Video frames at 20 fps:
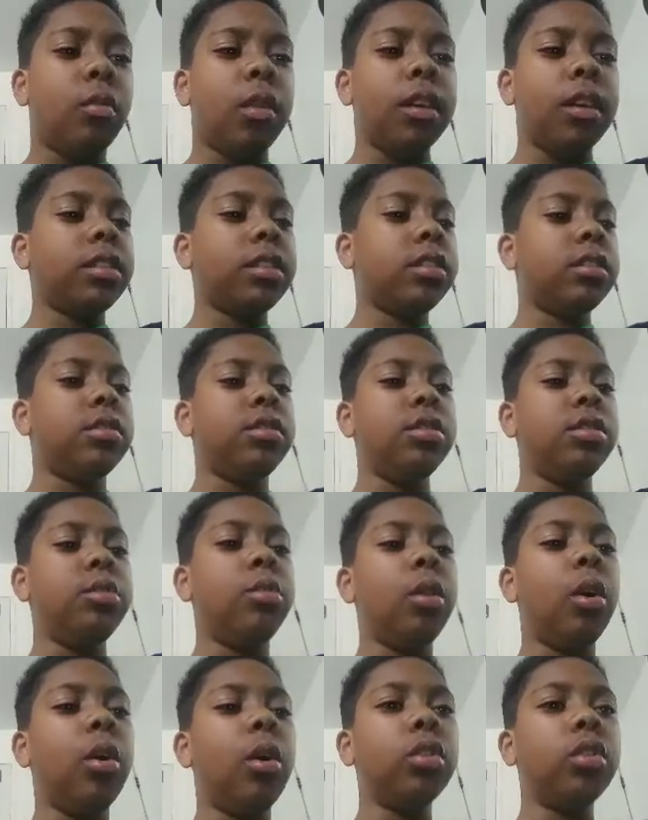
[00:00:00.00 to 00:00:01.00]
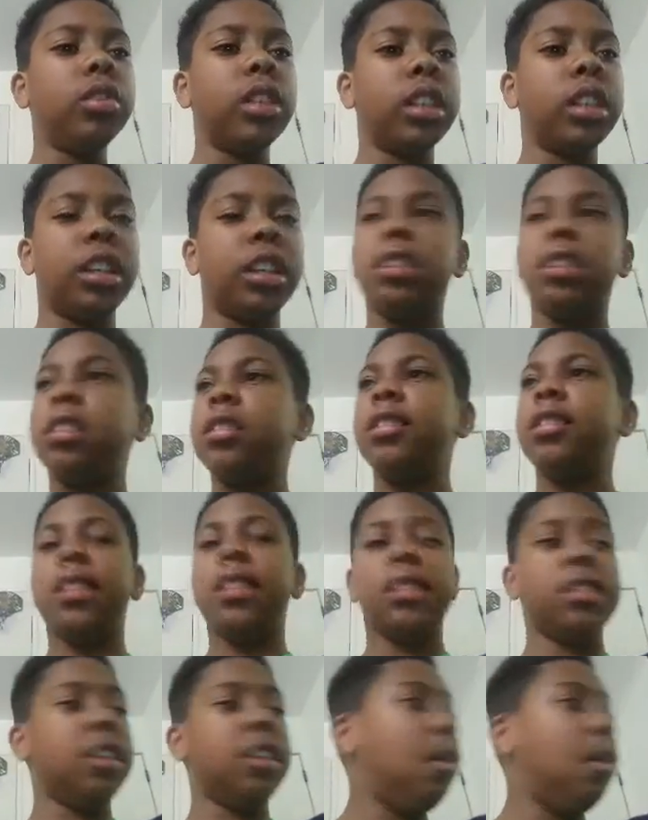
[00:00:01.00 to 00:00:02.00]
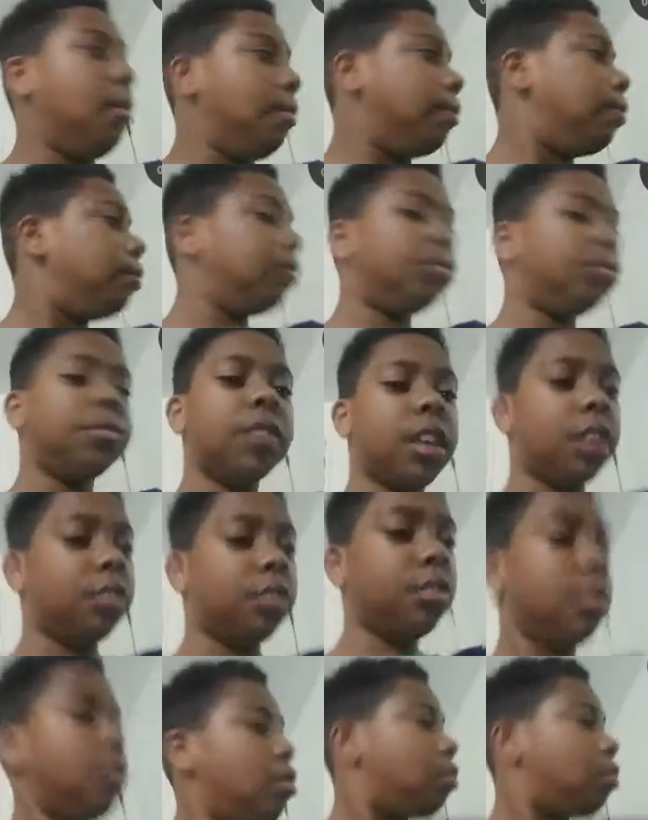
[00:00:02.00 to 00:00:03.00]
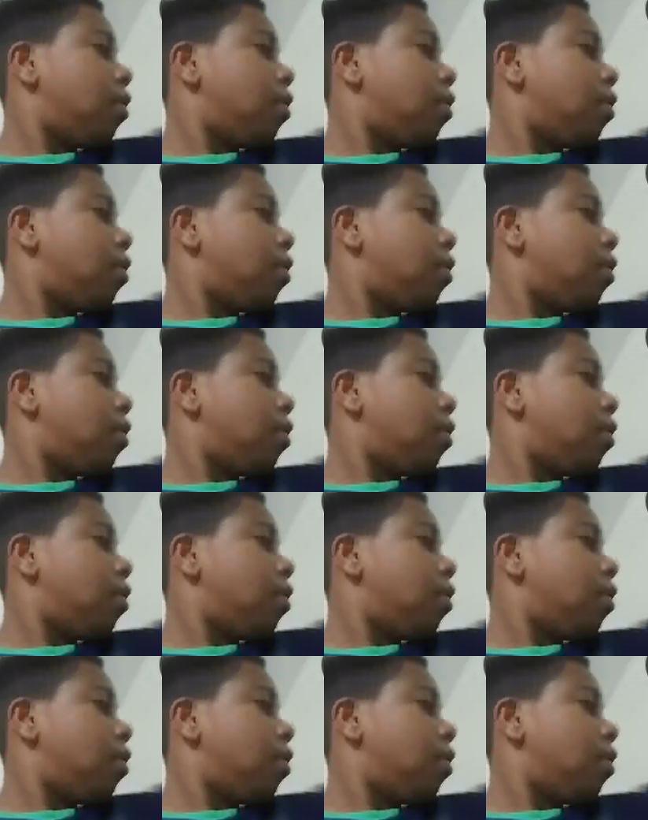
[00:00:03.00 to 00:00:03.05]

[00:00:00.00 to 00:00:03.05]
Why is there 2 holes in it? That's dumb. I don't know.